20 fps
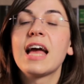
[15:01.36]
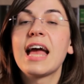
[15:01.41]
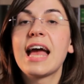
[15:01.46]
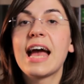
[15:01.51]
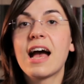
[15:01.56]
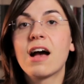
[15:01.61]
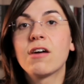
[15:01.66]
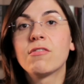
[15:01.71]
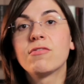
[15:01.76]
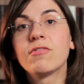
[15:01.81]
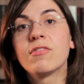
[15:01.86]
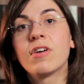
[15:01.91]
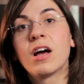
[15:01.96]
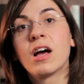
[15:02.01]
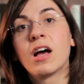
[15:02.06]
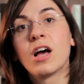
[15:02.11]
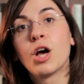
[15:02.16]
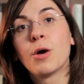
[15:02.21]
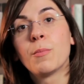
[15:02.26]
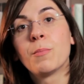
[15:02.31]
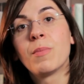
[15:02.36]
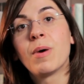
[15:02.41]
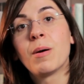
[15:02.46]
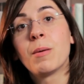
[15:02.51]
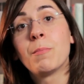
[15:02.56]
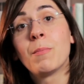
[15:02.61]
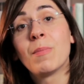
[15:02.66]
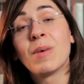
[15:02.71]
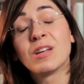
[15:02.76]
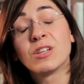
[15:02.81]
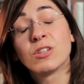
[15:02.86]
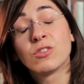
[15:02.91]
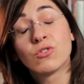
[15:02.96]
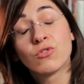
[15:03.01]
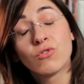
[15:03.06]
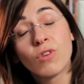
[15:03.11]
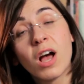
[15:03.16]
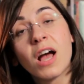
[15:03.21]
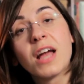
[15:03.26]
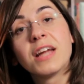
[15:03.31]
have
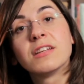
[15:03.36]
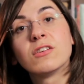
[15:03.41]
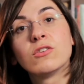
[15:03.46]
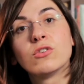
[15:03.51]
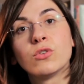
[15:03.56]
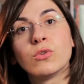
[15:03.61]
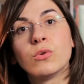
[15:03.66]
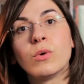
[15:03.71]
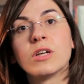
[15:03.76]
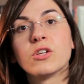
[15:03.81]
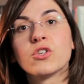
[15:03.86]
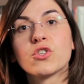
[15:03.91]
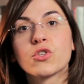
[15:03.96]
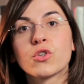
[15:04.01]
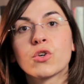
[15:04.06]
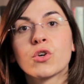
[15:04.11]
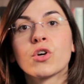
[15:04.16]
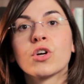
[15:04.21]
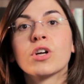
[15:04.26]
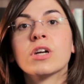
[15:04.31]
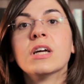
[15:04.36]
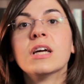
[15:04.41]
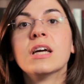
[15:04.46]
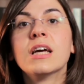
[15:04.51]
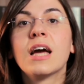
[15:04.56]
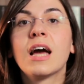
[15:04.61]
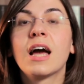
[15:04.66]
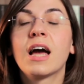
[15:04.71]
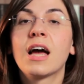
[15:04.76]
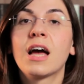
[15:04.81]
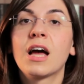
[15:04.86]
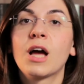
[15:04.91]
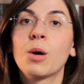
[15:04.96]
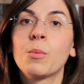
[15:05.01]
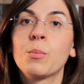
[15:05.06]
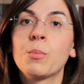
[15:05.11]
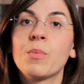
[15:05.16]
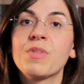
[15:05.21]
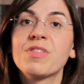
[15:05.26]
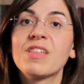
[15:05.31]
tried to ensure
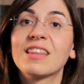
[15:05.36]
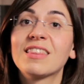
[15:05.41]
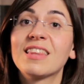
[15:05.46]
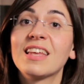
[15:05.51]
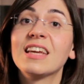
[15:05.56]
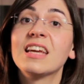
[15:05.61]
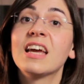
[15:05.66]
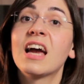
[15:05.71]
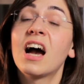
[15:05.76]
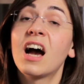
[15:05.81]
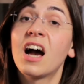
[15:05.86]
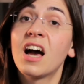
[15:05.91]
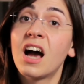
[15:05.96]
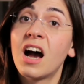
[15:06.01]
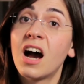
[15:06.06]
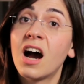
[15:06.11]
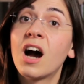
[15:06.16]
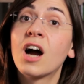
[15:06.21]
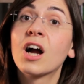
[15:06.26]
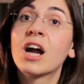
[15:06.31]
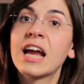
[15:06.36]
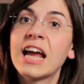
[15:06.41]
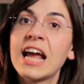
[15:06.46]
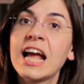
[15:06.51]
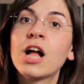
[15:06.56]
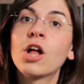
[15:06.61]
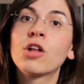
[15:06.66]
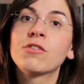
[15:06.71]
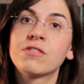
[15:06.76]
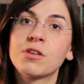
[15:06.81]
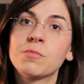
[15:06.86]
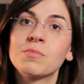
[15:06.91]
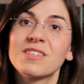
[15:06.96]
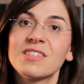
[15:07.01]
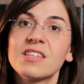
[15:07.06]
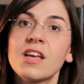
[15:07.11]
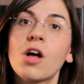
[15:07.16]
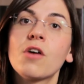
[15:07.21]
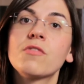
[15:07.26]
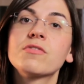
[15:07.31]
that they are held
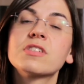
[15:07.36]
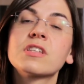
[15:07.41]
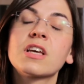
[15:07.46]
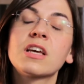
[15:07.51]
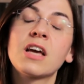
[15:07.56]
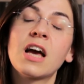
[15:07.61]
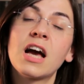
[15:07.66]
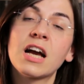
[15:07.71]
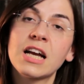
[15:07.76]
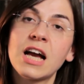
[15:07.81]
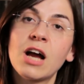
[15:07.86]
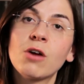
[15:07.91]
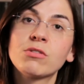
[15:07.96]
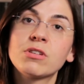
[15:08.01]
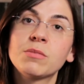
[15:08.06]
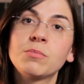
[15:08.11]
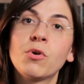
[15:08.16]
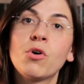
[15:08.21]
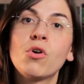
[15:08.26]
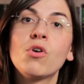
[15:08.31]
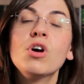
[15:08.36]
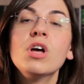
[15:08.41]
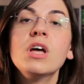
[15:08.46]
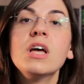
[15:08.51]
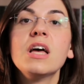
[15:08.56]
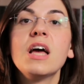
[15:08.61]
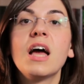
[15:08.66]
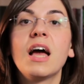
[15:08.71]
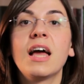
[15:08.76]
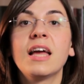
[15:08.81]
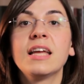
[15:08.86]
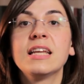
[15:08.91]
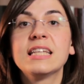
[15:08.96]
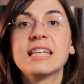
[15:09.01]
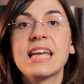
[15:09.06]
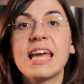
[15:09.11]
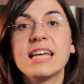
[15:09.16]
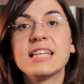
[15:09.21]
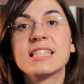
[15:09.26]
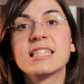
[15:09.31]
themselves accountable in
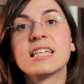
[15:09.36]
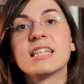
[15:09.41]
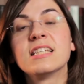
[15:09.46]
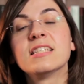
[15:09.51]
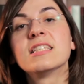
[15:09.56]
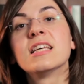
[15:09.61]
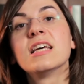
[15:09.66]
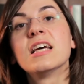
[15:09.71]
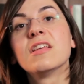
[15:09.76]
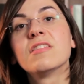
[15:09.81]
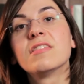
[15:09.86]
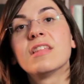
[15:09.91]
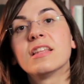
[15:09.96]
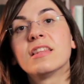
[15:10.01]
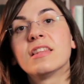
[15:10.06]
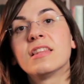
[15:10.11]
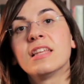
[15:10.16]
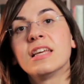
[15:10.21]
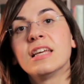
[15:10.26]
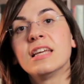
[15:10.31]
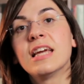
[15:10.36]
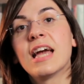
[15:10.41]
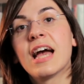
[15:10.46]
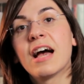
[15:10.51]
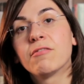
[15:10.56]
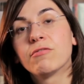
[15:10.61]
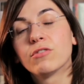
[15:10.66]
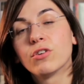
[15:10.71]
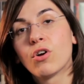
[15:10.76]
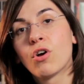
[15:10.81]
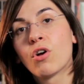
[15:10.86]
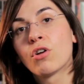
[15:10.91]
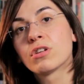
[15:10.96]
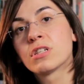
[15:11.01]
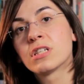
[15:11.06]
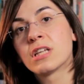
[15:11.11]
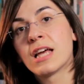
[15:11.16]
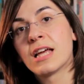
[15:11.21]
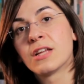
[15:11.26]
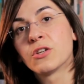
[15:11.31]
cases that they have
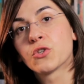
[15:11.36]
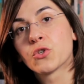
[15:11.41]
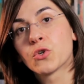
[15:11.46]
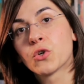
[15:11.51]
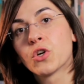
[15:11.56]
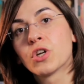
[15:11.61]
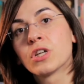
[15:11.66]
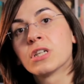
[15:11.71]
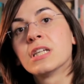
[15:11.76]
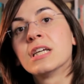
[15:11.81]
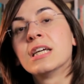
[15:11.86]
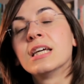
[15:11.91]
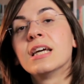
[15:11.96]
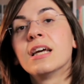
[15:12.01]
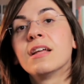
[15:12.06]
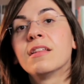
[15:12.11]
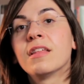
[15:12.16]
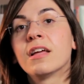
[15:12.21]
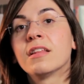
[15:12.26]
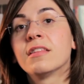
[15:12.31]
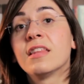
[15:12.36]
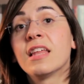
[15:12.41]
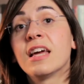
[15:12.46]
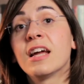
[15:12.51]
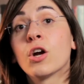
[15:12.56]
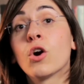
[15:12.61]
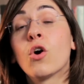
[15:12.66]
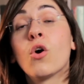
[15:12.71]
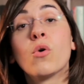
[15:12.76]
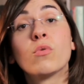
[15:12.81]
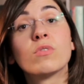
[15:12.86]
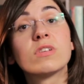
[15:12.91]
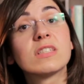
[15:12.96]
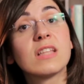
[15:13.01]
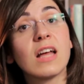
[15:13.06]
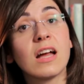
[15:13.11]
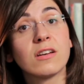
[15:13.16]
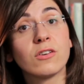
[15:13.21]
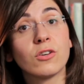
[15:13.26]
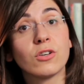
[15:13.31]
not ensured that their own
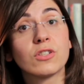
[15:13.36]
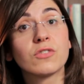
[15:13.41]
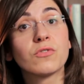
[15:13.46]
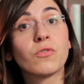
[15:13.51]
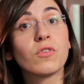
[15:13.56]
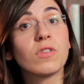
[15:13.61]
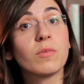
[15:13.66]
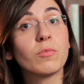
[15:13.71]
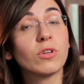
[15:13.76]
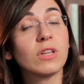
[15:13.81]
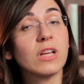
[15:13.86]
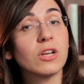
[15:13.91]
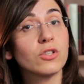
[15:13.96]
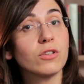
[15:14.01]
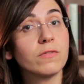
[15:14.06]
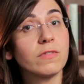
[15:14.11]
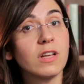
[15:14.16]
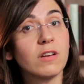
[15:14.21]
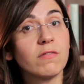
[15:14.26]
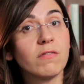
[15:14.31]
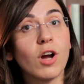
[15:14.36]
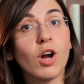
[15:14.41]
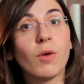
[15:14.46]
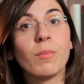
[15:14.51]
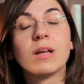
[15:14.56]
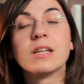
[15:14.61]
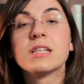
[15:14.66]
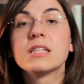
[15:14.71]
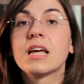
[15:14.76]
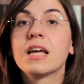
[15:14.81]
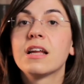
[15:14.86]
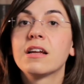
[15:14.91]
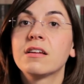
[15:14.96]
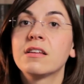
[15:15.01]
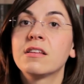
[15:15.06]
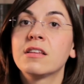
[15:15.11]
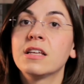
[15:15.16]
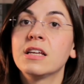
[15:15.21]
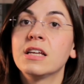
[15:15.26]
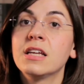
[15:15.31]
standards for the protection of the environment
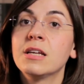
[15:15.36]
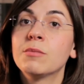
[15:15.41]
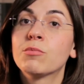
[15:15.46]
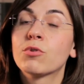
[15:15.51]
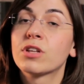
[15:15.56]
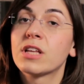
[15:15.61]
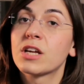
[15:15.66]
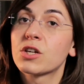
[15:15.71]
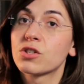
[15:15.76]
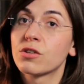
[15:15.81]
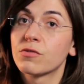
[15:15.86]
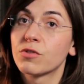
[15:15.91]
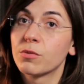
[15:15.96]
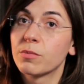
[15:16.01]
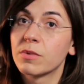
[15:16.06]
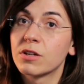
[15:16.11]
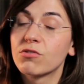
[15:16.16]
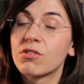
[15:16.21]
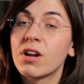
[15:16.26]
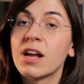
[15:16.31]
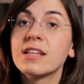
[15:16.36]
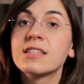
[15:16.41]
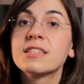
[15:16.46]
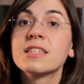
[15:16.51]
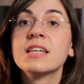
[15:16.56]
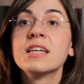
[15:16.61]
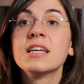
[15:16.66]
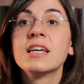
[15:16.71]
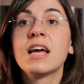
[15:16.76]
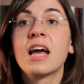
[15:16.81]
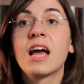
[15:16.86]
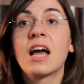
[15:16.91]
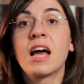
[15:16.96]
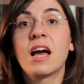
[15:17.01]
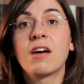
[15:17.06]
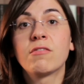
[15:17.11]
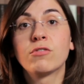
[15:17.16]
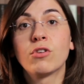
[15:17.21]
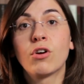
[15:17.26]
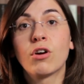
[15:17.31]
and the protection of human rights
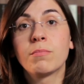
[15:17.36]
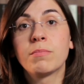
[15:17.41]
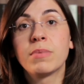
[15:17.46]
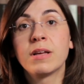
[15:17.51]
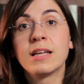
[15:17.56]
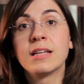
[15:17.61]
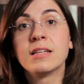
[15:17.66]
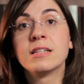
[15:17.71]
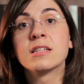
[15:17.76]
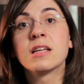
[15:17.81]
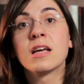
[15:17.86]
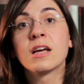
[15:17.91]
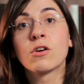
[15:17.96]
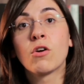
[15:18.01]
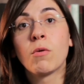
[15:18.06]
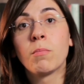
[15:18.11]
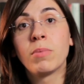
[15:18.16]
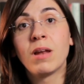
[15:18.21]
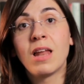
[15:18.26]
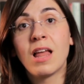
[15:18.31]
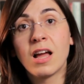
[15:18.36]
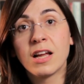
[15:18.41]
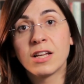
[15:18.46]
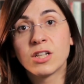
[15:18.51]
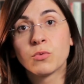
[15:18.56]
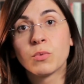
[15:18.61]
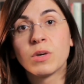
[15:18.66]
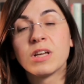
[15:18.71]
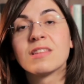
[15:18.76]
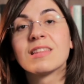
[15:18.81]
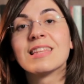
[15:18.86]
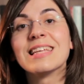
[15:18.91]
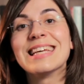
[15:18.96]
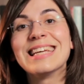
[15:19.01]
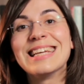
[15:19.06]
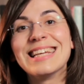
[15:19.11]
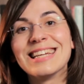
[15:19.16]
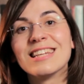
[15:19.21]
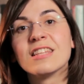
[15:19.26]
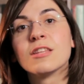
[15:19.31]
have not been complied with
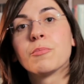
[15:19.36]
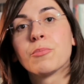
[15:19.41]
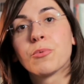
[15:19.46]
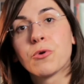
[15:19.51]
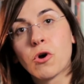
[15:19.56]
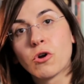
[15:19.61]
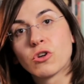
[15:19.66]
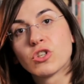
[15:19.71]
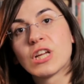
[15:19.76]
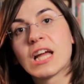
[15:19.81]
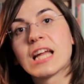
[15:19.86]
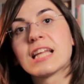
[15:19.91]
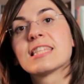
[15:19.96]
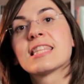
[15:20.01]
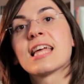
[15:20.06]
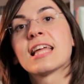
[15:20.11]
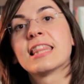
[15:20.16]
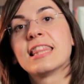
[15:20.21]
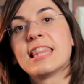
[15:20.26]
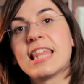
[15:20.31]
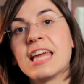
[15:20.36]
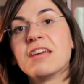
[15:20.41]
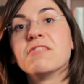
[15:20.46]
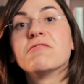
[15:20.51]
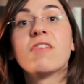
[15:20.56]
in the projects that they